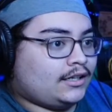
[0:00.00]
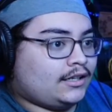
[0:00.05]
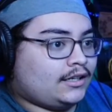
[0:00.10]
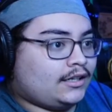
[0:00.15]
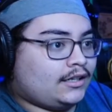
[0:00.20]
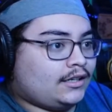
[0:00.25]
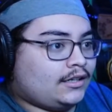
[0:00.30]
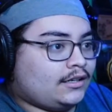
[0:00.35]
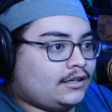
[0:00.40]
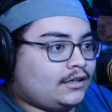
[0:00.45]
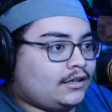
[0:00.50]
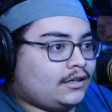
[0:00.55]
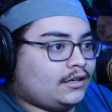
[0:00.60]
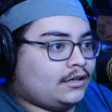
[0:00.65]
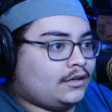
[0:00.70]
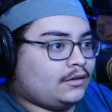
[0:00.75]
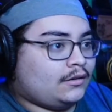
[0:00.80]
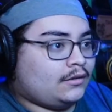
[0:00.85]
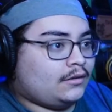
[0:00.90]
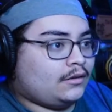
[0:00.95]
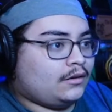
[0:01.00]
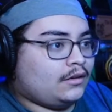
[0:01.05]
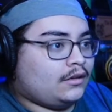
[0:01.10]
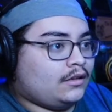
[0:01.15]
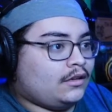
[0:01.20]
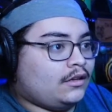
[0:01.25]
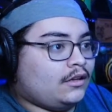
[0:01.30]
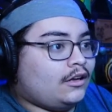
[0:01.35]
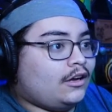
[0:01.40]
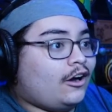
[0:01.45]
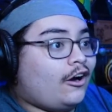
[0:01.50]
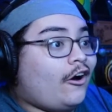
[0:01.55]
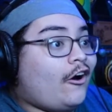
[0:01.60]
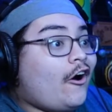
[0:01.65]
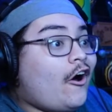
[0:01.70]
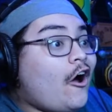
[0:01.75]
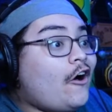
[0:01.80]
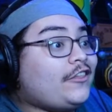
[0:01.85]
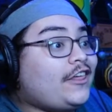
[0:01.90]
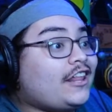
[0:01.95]
With some.
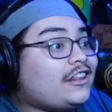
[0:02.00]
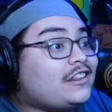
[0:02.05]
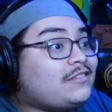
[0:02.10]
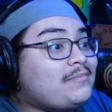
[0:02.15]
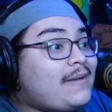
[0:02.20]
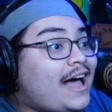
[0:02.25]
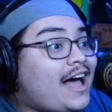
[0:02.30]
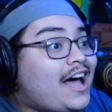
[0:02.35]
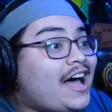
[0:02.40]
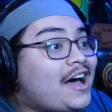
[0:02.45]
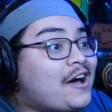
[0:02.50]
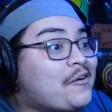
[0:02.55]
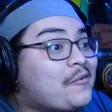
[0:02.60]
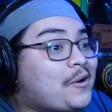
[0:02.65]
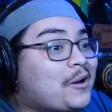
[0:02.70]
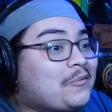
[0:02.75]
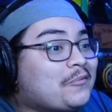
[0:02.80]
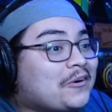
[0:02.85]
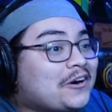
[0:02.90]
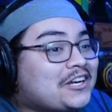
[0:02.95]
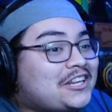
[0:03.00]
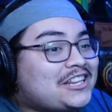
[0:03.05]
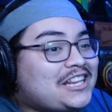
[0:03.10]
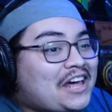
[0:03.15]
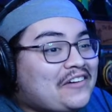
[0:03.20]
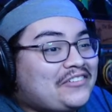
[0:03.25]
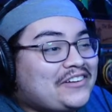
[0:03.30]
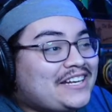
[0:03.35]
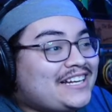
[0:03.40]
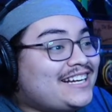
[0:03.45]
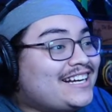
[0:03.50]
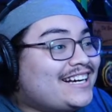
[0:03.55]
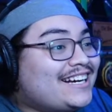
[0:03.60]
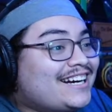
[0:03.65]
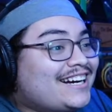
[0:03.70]
Oh, that's 117.